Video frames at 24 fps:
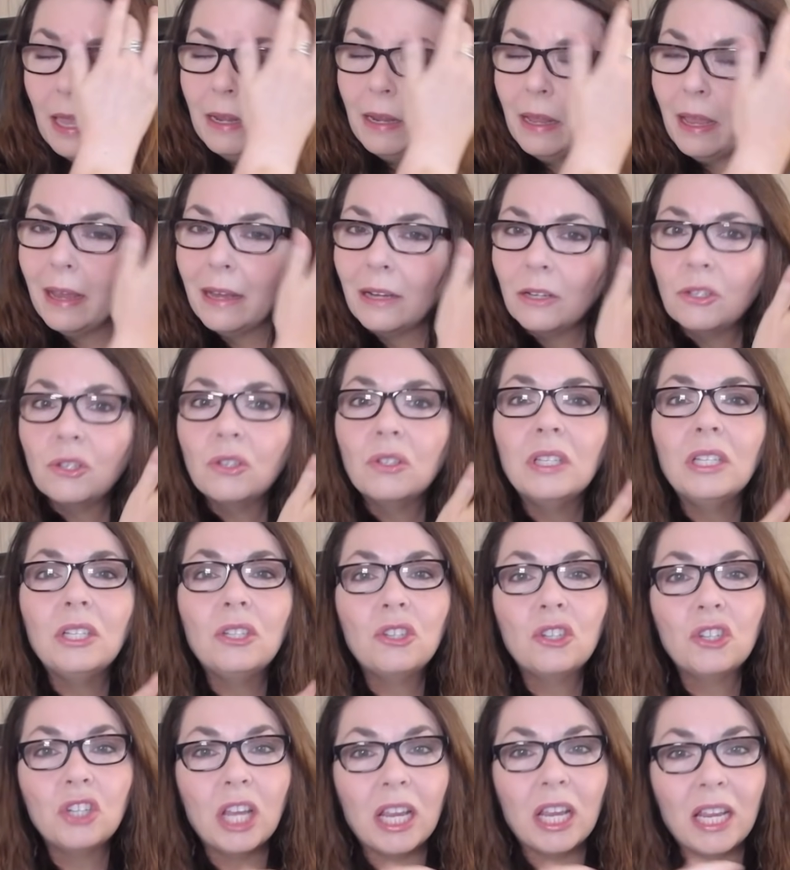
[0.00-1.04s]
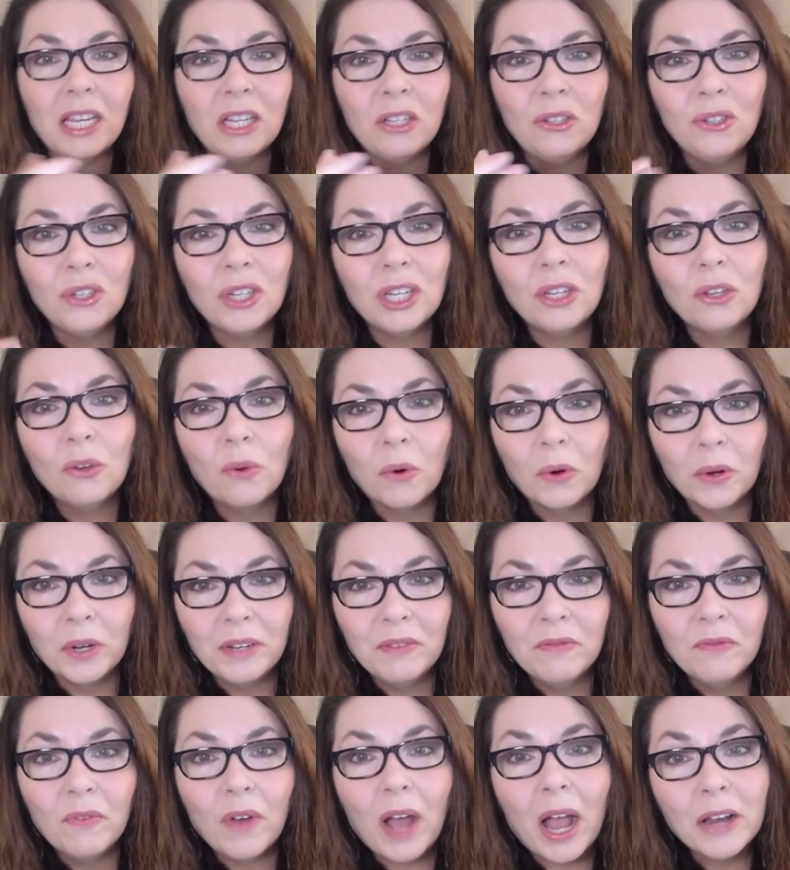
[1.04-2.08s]
And actually changing your
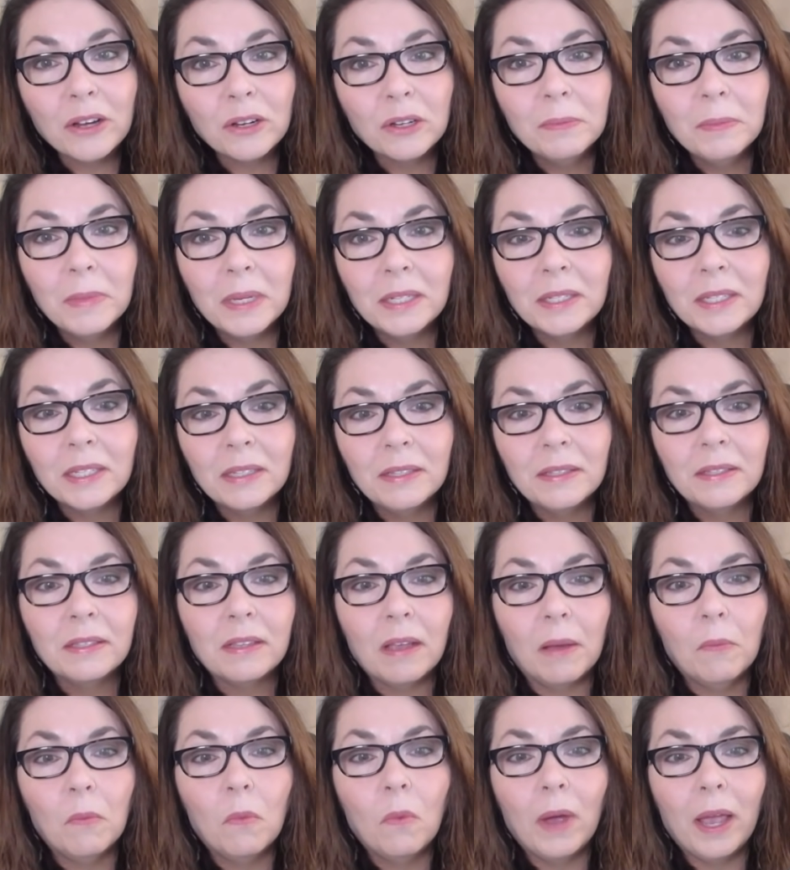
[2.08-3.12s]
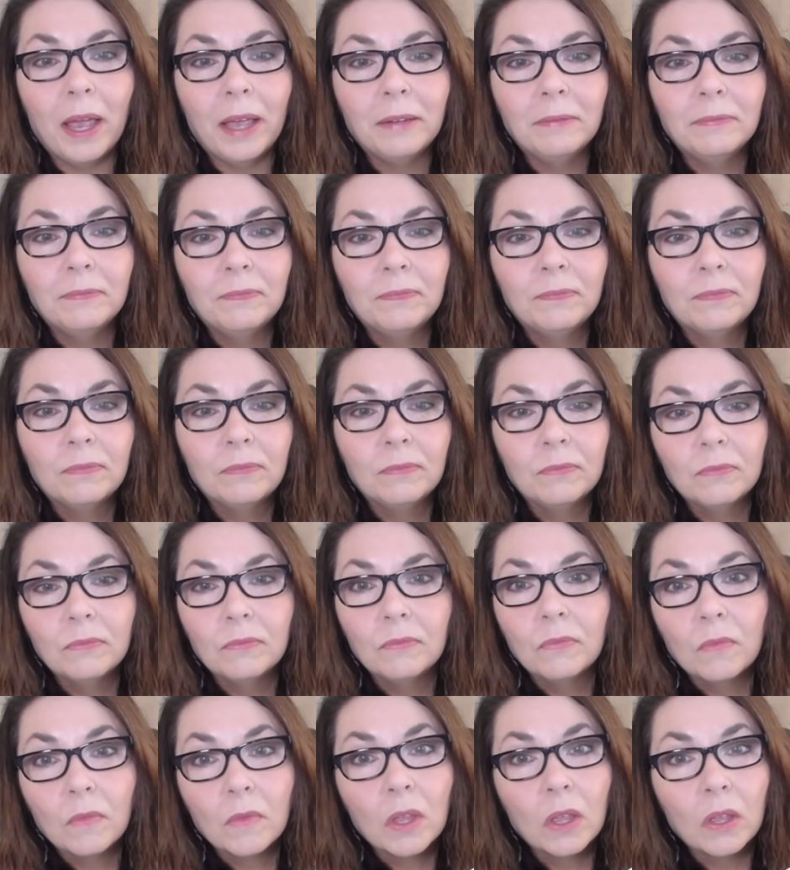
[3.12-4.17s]
environment in some way
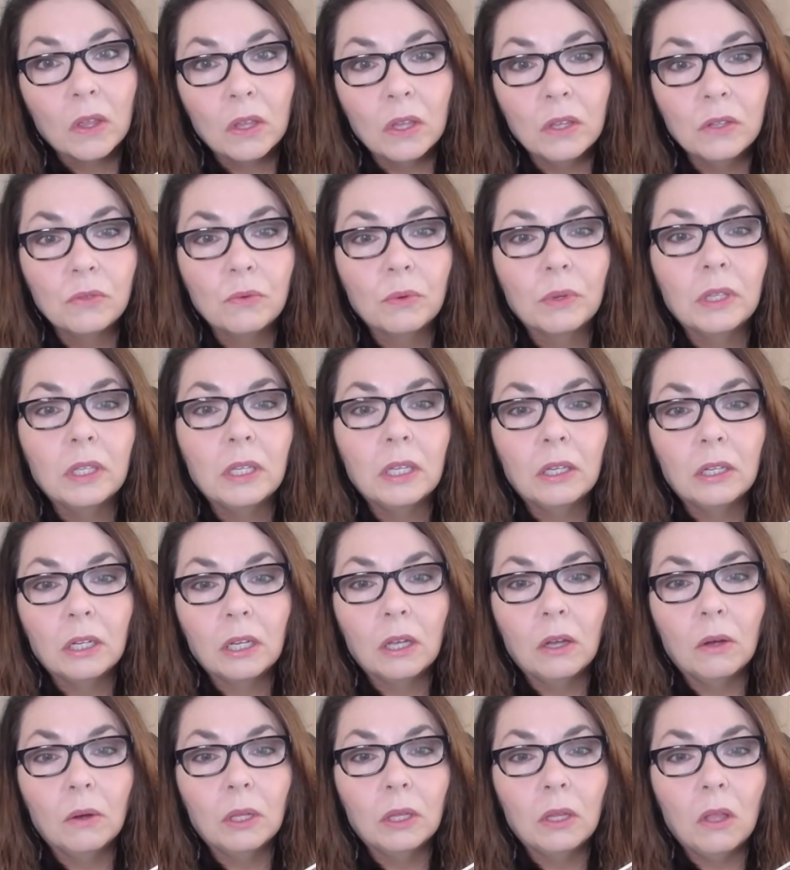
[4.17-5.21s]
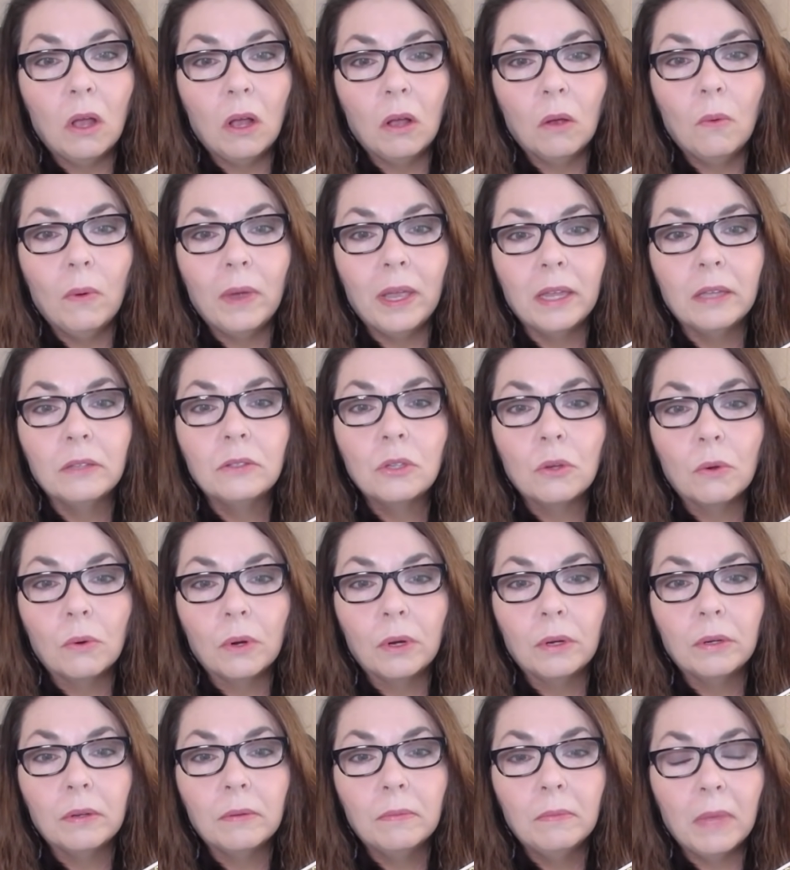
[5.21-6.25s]
is really going to go a long way
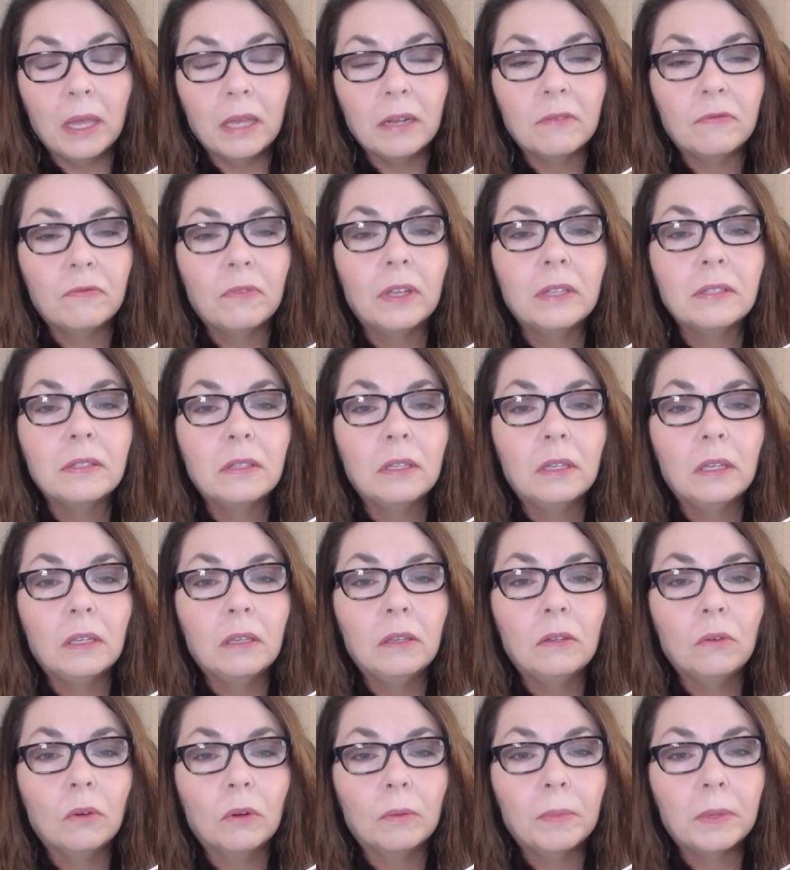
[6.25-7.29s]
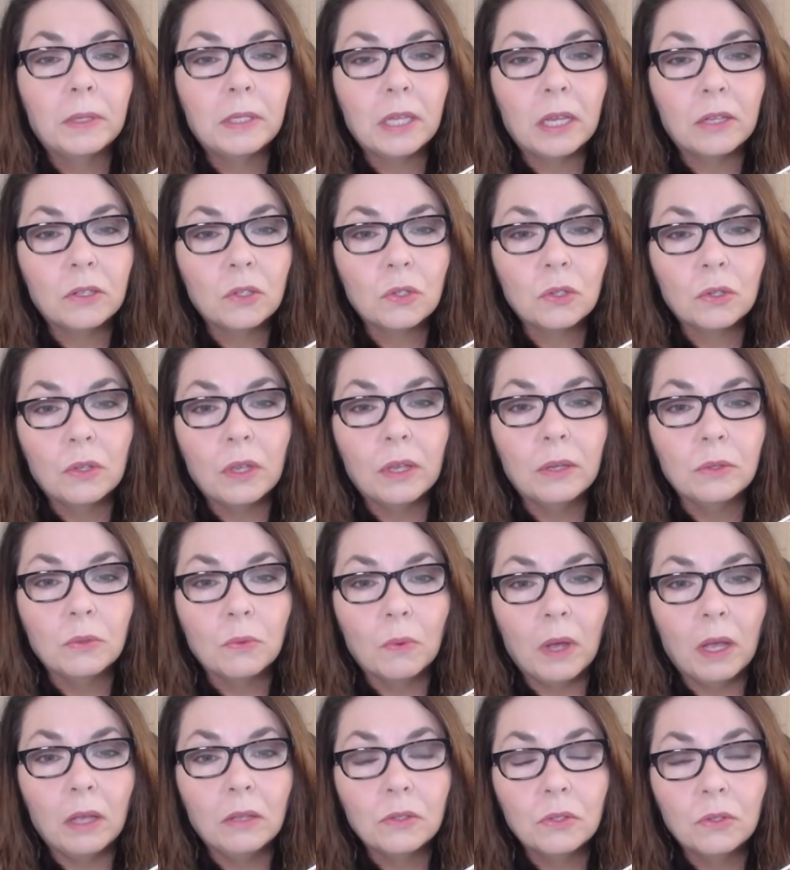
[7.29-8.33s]
toward manifesting your potential as
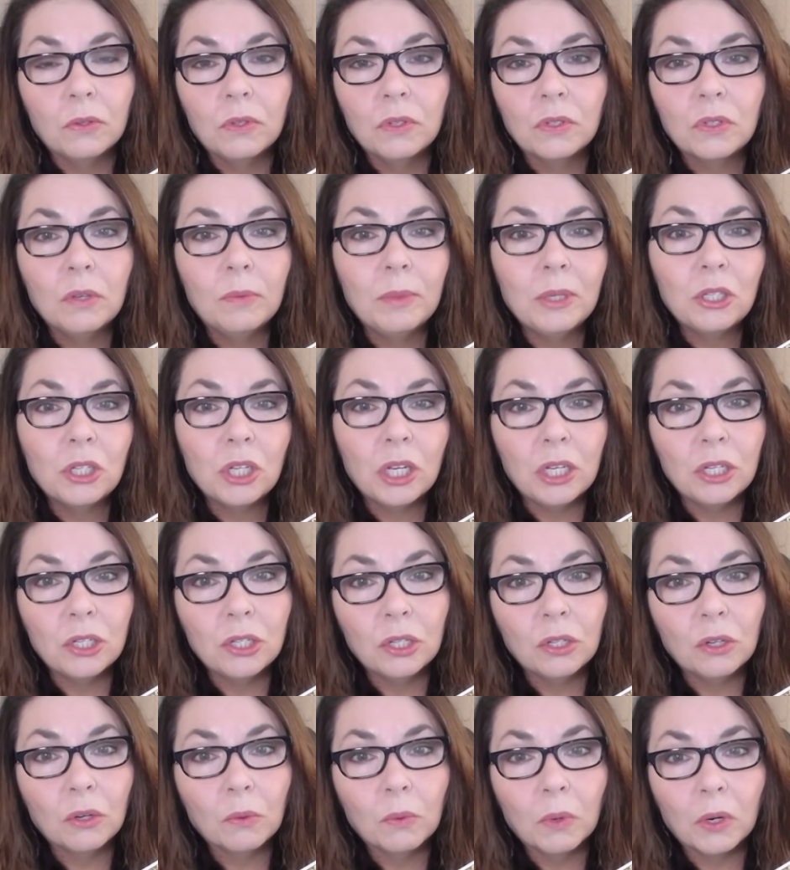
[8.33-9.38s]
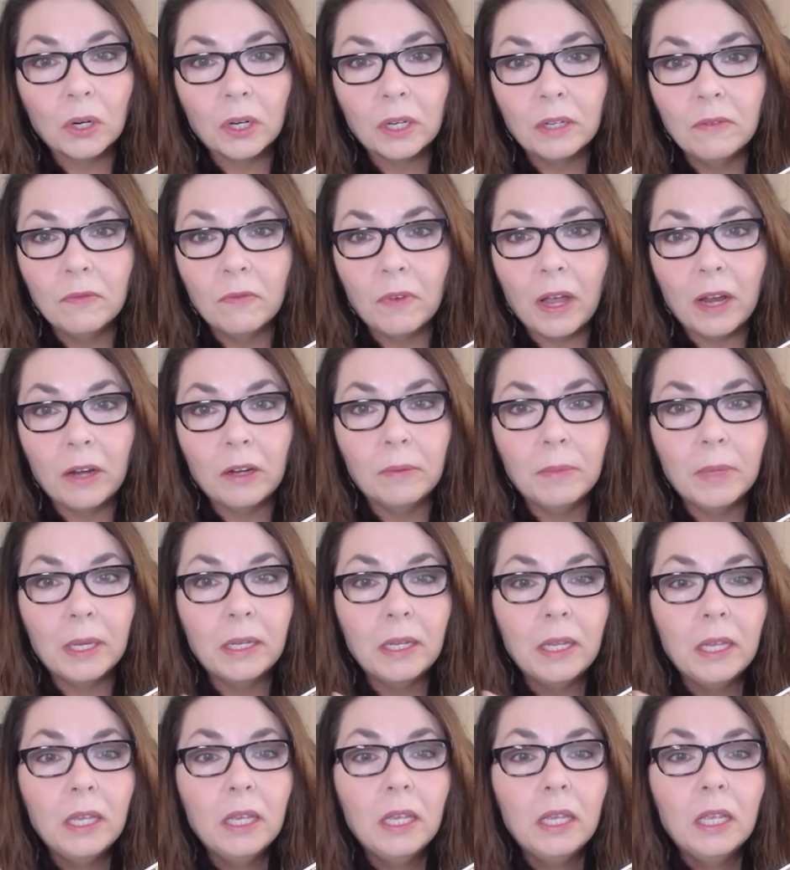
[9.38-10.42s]
well. So this could be changing your work environment.